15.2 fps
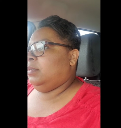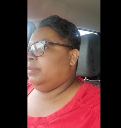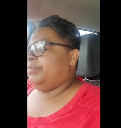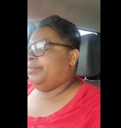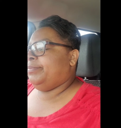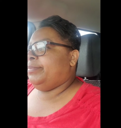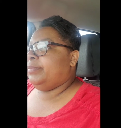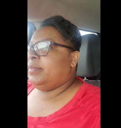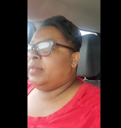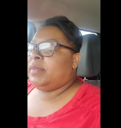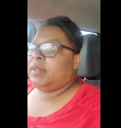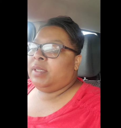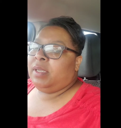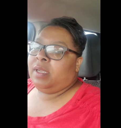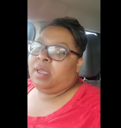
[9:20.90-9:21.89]

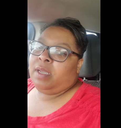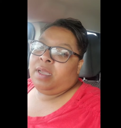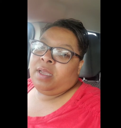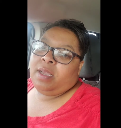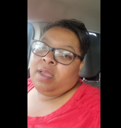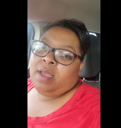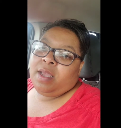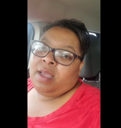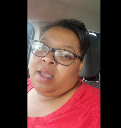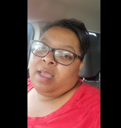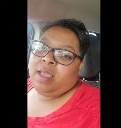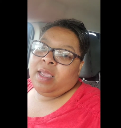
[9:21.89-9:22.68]
No one is speaking in this clip.